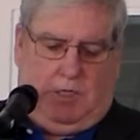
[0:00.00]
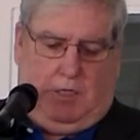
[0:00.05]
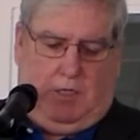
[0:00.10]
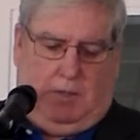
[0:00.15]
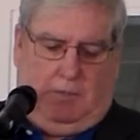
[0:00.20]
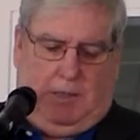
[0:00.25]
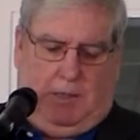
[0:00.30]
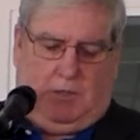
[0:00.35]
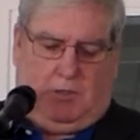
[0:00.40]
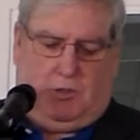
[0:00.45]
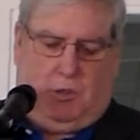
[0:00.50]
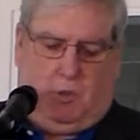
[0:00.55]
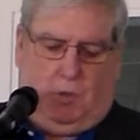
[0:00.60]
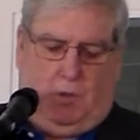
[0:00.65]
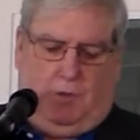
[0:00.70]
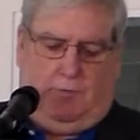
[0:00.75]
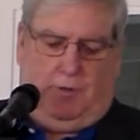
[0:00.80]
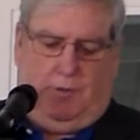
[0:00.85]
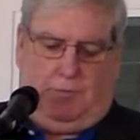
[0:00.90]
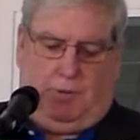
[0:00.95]
She'd give me a
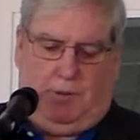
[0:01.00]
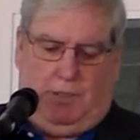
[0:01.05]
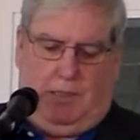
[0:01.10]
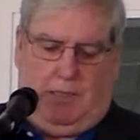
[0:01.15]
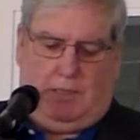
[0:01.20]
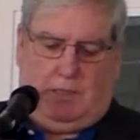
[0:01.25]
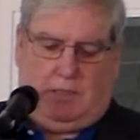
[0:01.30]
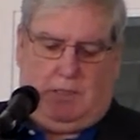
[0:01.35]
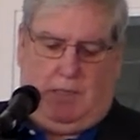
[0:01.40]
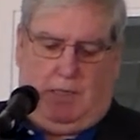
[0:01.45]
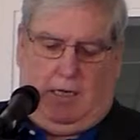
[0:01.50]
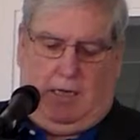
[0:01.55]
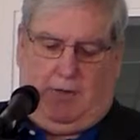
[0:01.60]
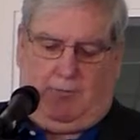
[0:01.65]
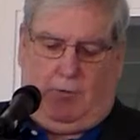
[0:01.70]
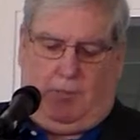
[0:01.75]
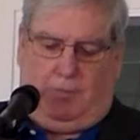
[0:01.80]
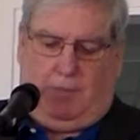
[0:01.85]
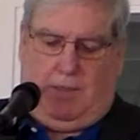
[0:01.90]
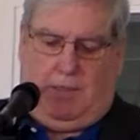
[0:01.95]
tour of the place and
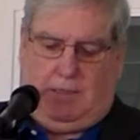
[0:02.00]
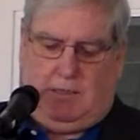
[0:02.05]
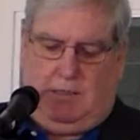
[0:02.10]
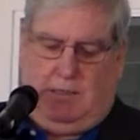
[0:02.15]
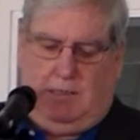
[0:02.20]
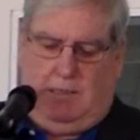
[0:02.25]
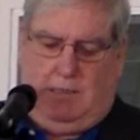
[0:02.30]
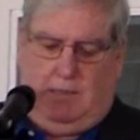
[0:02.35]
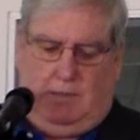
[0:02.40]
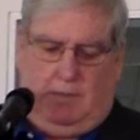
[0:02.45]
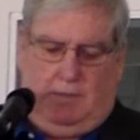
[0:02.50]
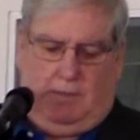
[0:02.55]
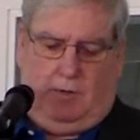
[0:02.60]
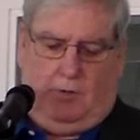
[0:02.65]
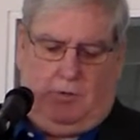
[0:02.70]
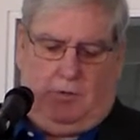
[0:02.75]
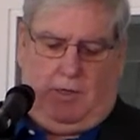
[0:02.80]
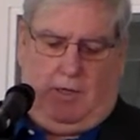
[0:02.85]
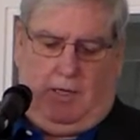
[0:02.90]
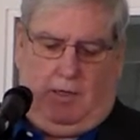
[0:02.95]
have a bite to eat
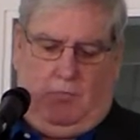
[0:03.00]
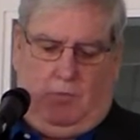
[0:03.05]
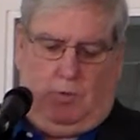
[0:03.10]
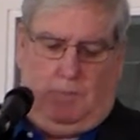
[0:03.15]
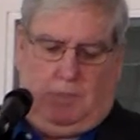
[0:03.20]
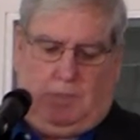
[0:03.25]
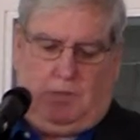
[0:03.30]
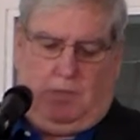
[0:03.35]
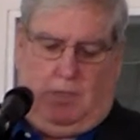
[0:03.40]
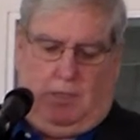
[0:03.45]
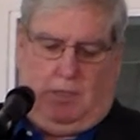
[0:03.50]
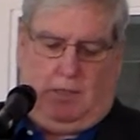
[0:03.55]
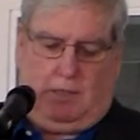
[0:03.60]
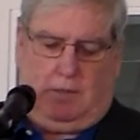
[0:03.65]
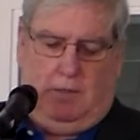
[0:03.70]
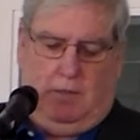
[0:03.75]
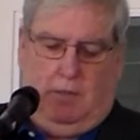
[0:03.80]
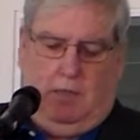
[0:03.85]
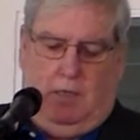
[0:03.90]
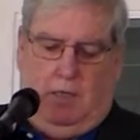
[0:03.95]
in her dining room and
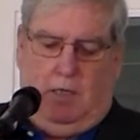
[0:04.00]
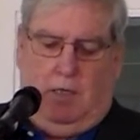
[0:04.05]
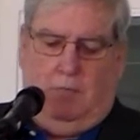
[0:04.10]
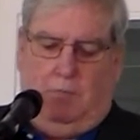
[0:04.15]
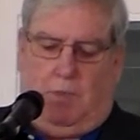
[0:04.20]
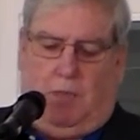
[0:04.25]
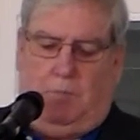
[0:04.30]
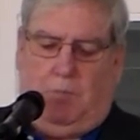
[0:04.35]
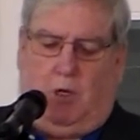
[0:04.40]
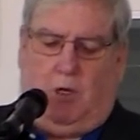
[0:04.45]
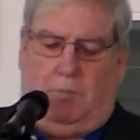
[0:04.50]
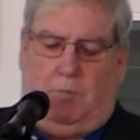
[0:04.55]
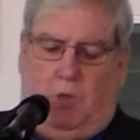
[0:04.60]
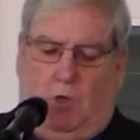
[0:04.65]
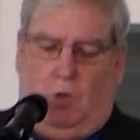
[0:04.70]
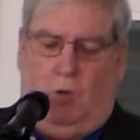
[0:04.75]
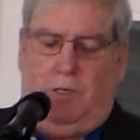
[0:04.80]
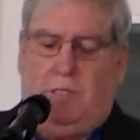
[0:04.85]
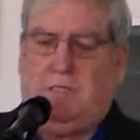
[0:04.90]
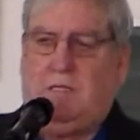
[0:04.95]
talk. My mom
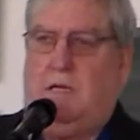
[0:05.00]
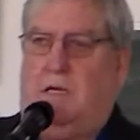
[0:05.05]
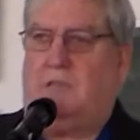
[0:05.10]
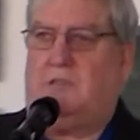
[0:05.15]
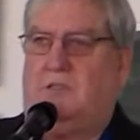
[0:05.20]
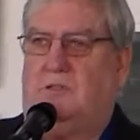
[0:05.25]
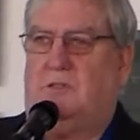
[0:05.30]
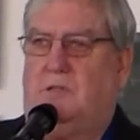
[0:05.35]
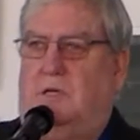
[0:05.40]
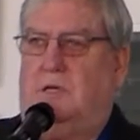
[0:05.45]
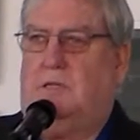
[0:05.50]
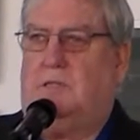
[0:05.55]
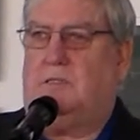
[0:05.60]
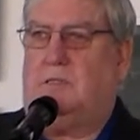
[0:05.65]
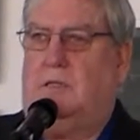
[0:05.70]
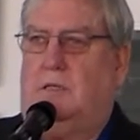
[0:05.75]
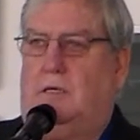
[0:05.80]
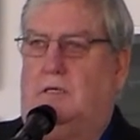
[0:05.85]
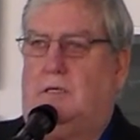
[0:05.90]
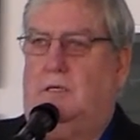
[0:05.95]
always
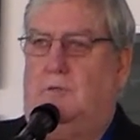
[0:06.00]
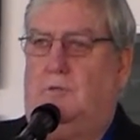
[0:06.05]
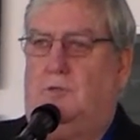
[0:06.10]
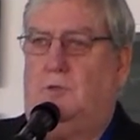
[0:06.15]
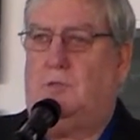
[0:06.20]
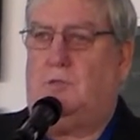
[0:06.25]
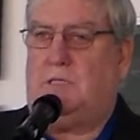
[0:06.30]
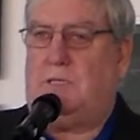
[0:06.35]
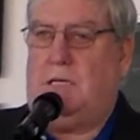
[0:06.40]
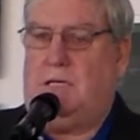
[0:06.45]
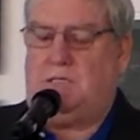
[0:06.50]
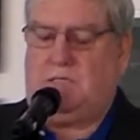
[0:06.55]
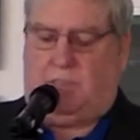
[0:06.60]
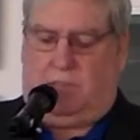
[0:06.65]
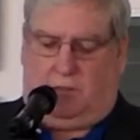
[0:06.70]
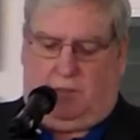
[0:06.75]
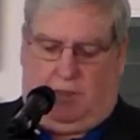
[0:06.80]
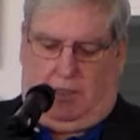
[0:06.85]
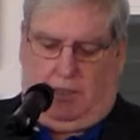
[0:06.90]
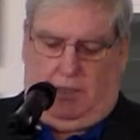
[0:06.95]
exercised
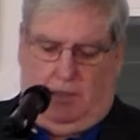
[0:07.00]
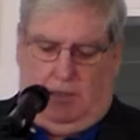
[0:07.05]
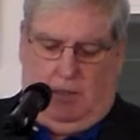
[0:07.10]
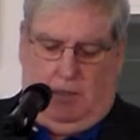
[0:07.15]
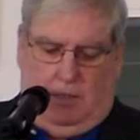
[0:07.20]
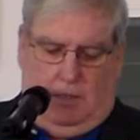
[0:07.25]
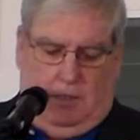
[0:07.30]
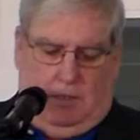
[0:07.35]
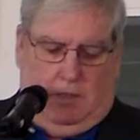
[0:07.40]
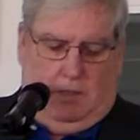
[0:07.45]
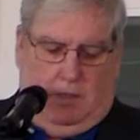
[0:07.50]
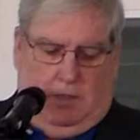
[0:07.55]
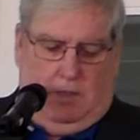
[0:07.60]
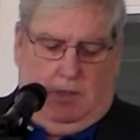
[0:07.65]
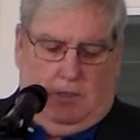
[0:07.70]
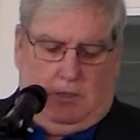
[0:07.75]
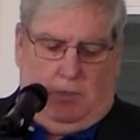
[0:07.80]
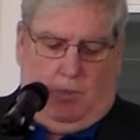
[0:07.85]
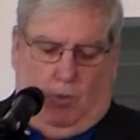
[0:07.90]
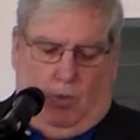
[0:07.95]
enthusiastically.
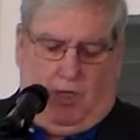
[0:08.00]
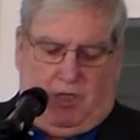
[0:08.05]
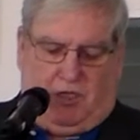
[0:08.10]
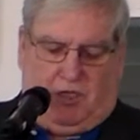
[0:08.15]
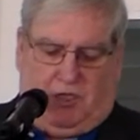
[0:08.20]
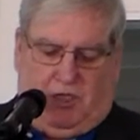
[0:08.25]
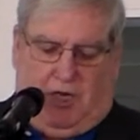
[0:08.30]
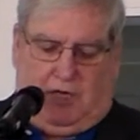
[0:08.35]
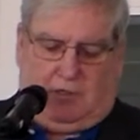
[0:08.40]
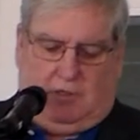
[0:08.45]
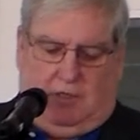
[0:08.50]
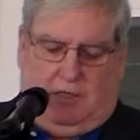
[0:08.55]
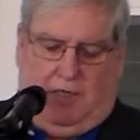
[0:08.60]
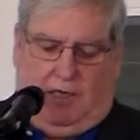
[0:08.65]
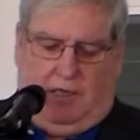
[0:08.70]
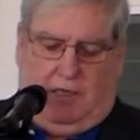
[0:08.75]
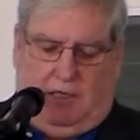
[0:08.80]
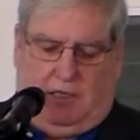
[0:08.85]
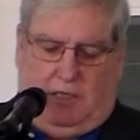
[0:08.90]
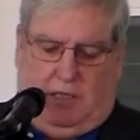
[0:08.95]
She watched Jack
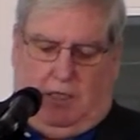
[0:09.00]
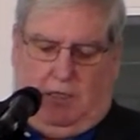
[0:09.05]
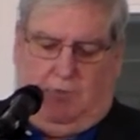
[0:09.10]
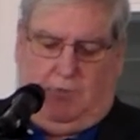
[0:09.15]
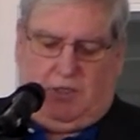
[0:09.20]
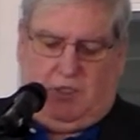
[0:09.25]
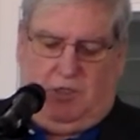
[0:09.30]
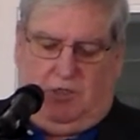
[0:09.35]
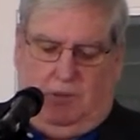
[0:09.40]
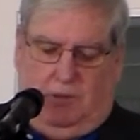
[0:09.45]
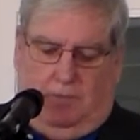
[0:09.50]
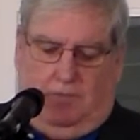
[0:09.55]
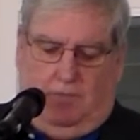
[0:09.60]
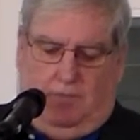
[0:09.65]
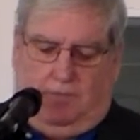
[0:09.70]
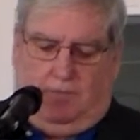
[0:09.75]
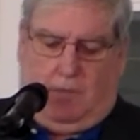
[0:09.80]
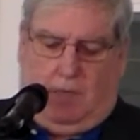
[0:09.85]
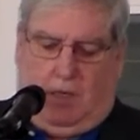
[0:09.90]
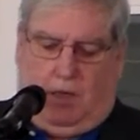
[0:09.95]
LaLanne on television
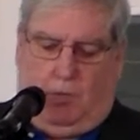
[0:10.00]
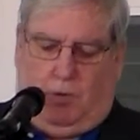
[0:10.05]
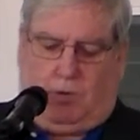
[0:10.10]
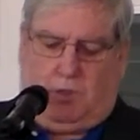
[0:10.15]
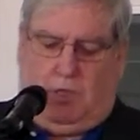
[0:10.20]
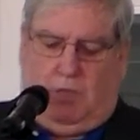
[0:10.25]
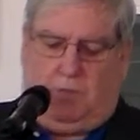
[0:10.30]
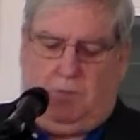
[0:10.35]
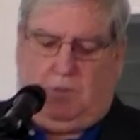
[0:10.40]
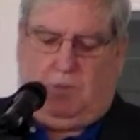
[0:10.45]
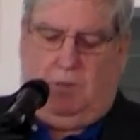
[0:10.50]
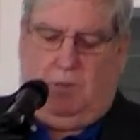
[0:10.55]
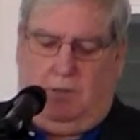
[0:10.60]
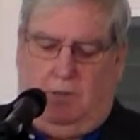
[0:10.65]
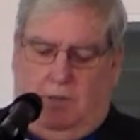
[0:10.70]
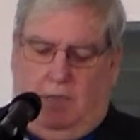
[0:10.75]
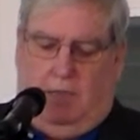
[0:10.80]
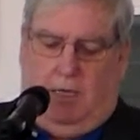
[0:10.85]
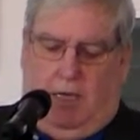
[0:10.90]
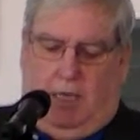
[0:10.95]
and would come
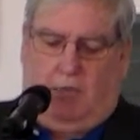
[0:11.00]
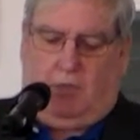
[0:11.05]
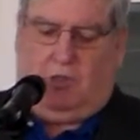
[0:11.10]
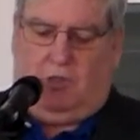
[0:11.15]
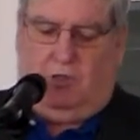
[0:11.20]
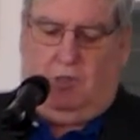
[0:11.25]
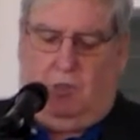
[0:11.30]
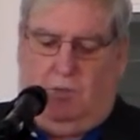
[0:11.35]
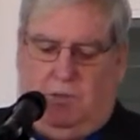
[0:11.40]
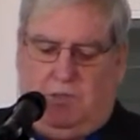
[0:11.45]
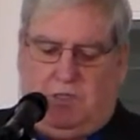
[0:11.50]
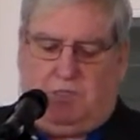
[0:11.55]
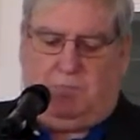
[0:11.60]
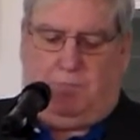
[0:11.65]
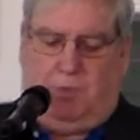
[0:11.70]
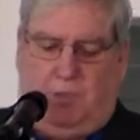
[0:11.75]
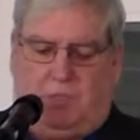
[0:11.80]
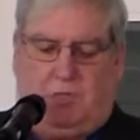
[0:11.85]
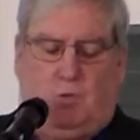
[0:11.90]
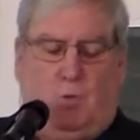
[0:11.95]
and could do the
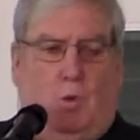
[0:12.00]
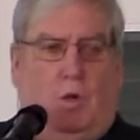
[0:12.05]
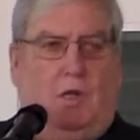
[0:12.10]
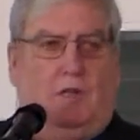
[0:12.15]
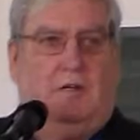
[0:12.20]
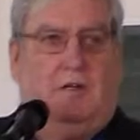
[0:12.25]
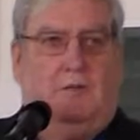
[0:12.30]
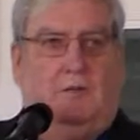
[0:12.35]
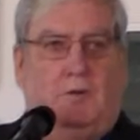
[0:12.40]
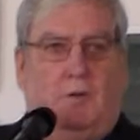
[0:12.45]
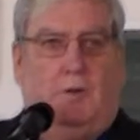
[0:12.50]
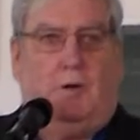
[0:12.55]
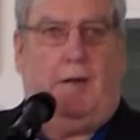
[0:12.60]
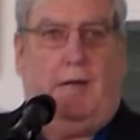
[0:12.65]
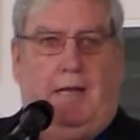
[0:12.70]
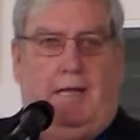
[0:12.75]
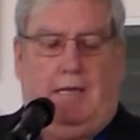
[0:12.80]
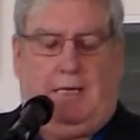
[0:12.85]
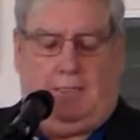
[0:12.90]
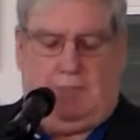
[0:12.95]
splits well into her
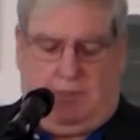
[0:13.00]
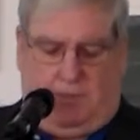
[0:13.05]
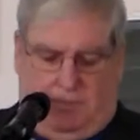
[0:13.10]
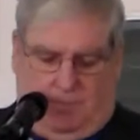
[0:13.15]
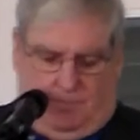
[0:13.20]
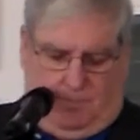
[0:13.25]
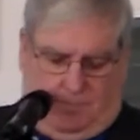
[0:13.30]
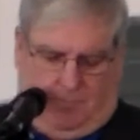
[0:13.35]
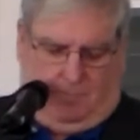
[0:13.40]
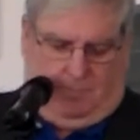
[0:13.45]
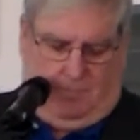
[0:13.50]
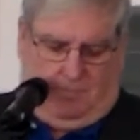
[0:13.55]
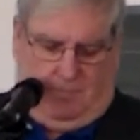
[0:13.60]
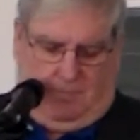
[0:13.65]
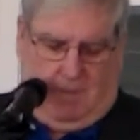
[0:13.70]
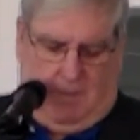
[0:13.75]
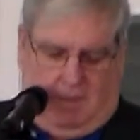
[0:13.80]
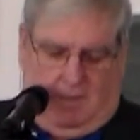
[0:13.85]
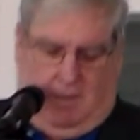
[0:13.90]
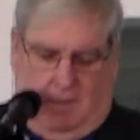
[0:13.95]

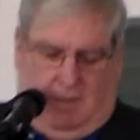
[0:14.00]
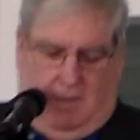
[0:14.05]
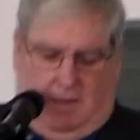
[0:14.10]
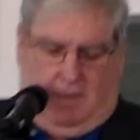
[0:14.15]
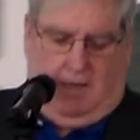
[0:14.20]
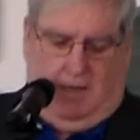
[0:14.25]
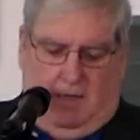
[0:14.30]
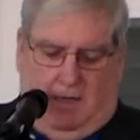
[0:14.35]
80s.